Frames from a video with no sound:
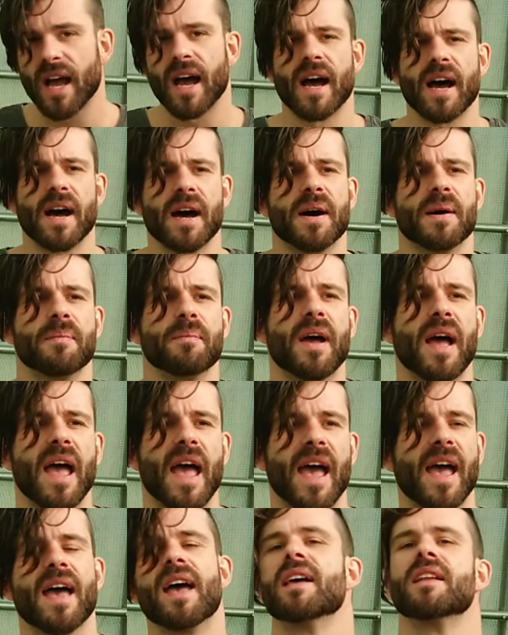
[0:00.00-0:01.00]
and
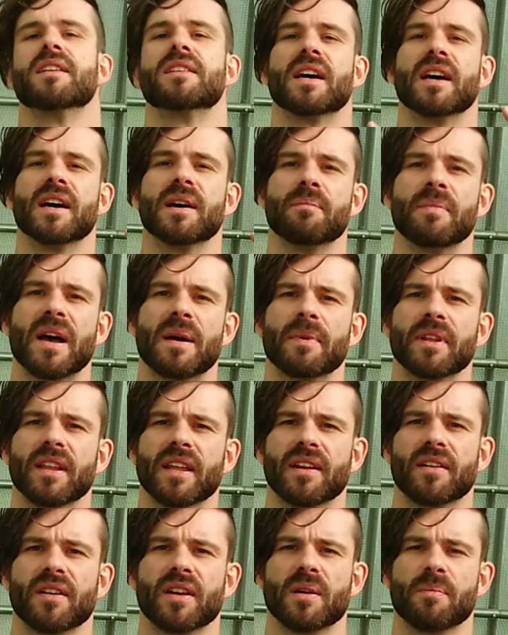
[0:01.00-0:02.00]

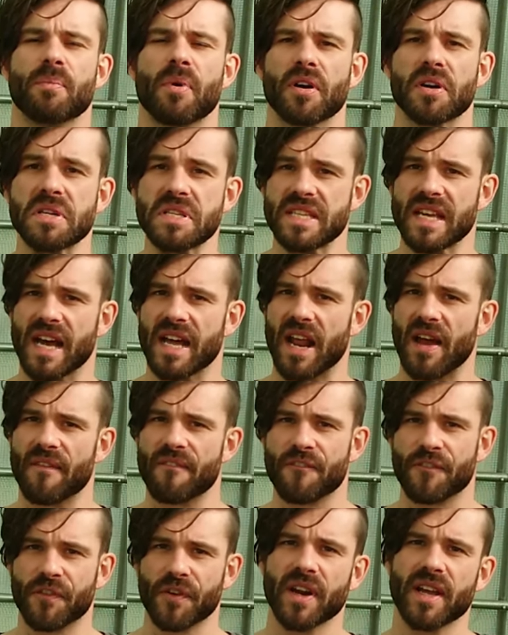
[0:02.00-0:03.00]
Mammillaria Bocasana
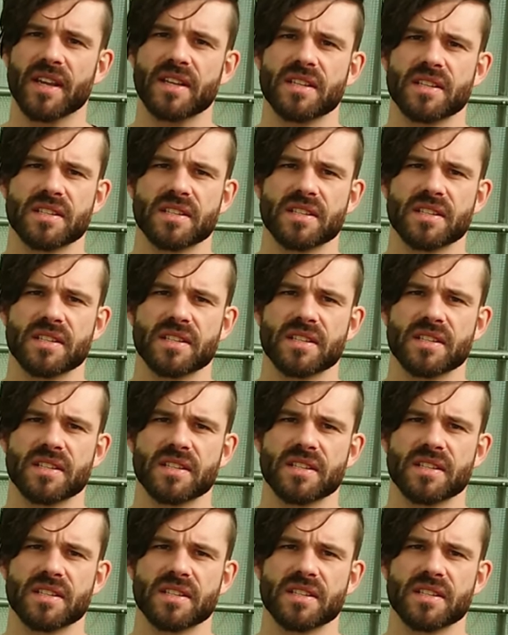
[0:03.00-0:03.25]
fred.